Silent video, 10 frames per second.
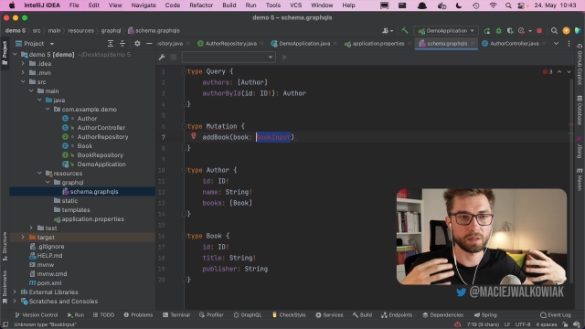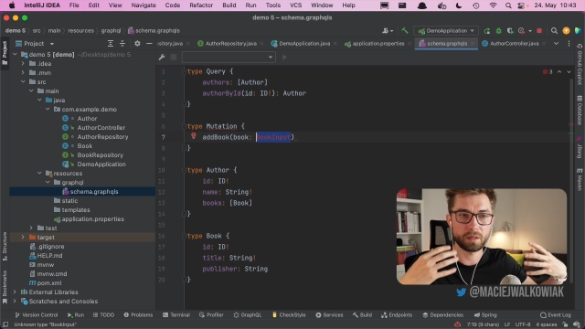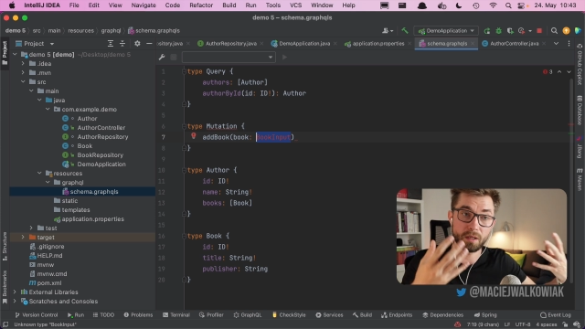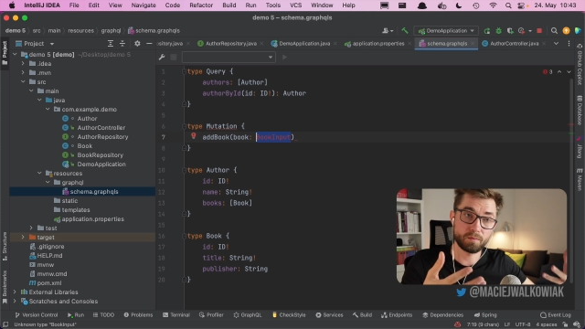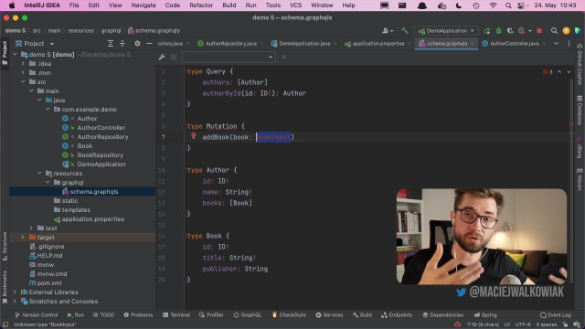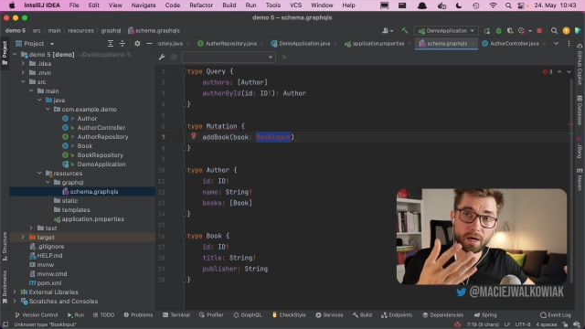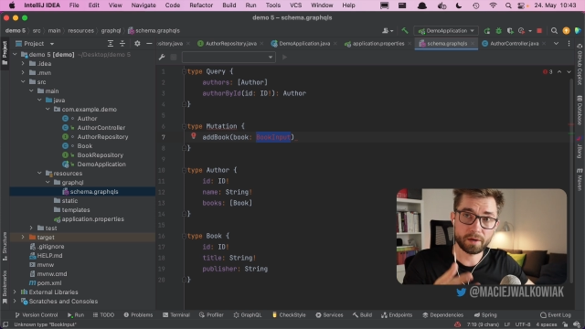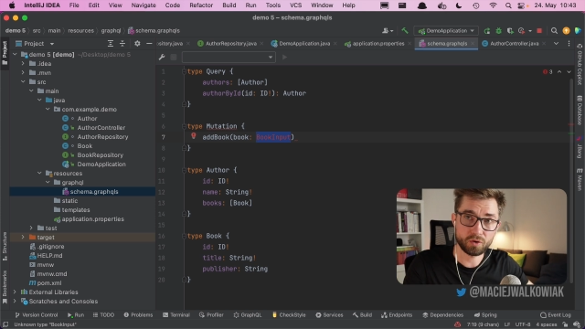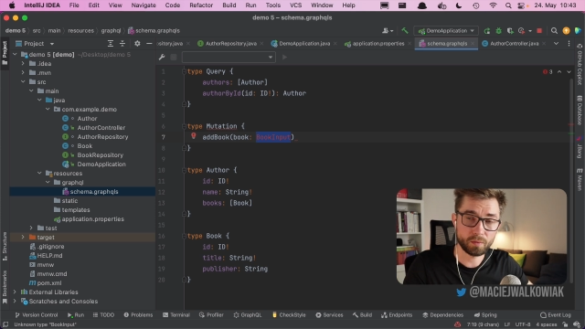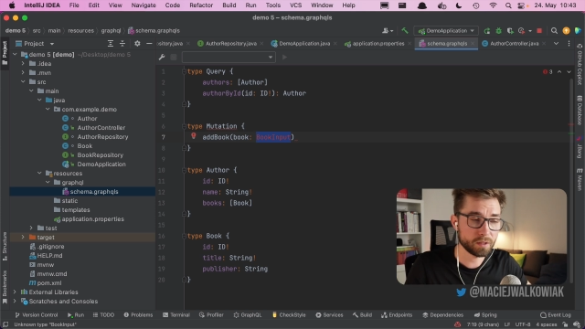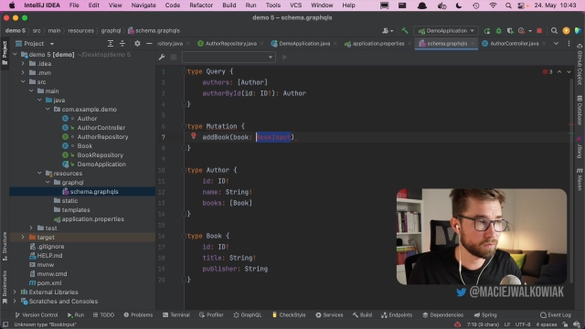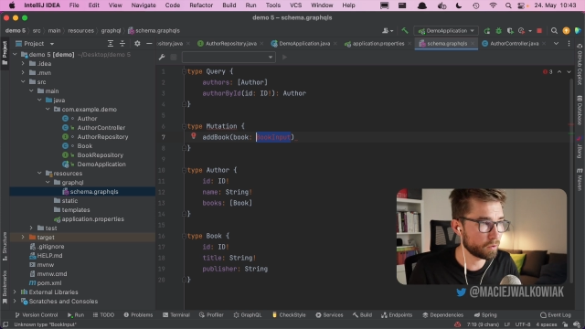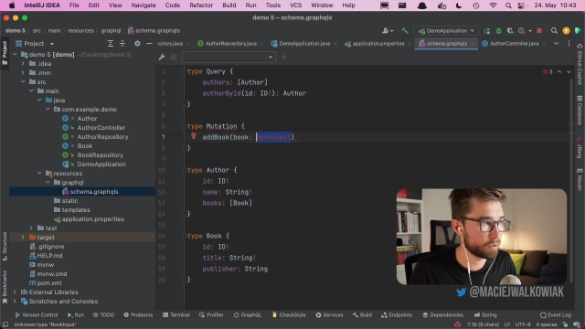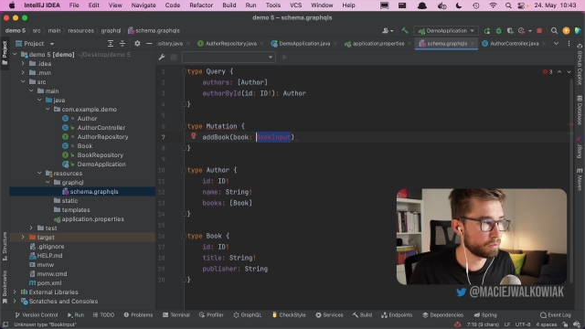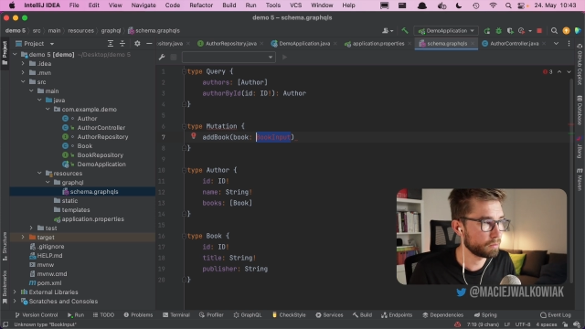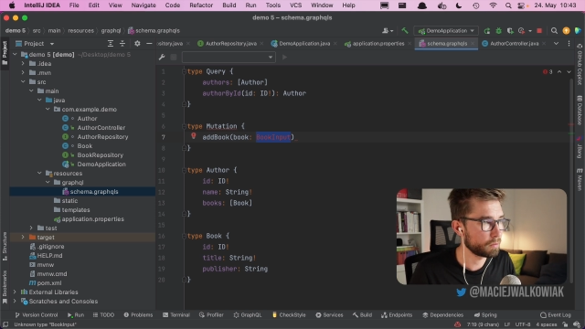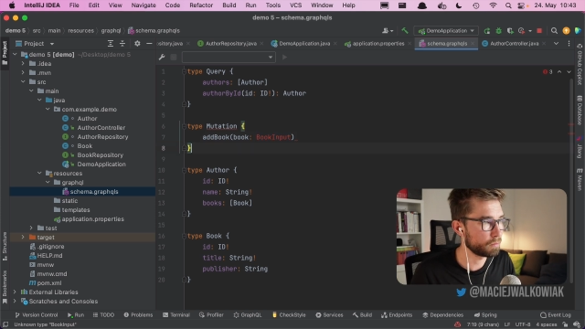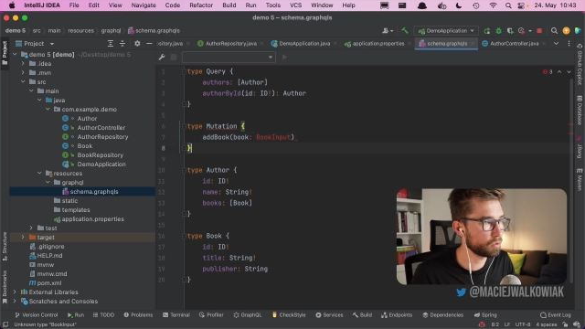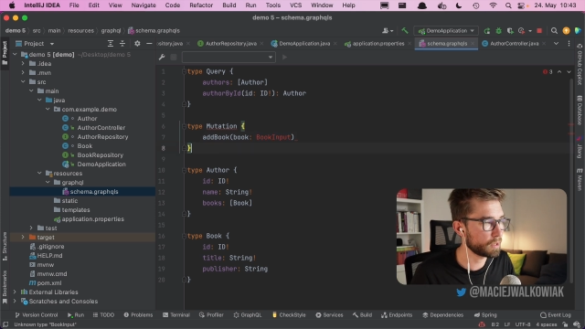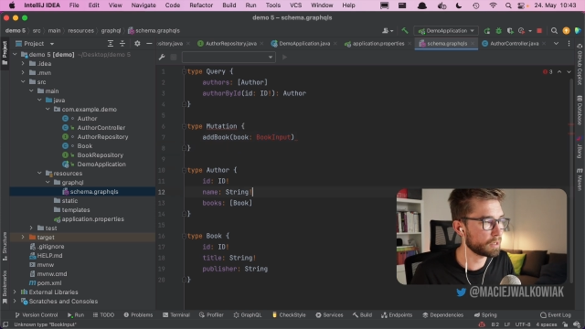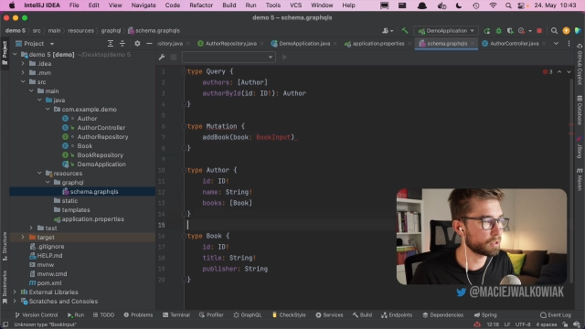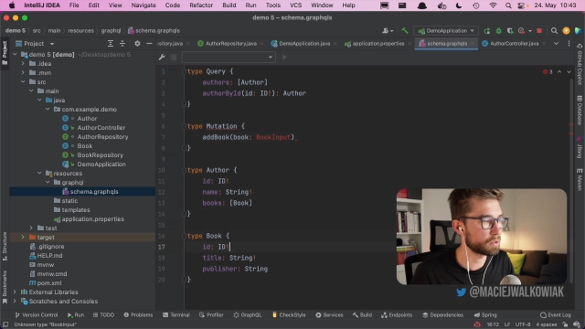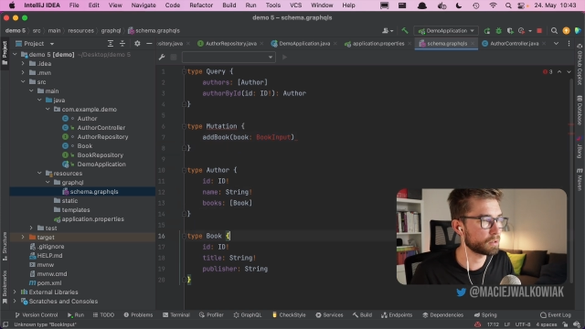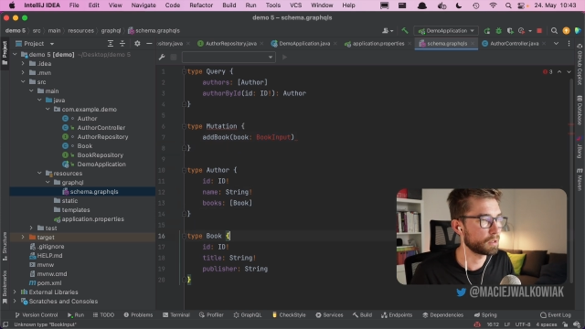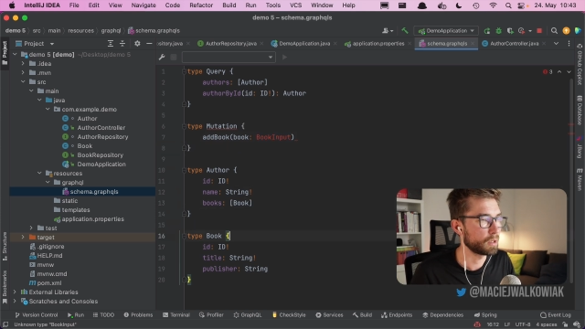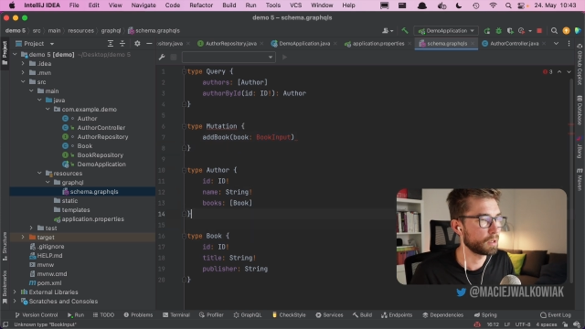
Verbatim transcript: the input arguments for mutations.